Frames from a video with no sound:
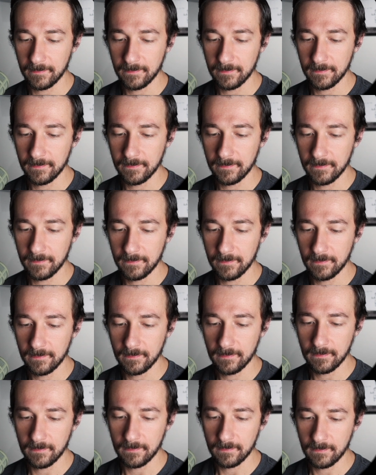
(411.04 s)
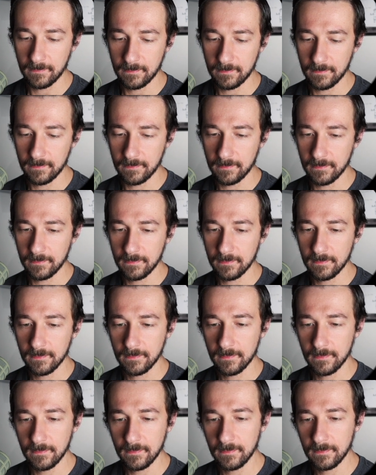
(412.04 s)

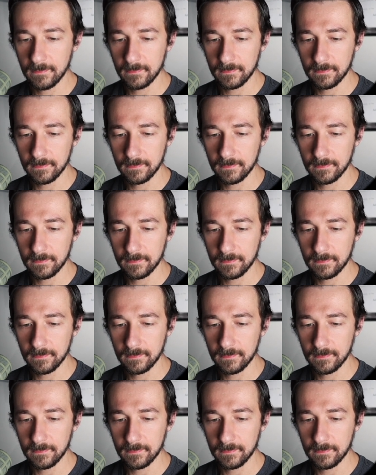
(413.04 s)
Nothing is said.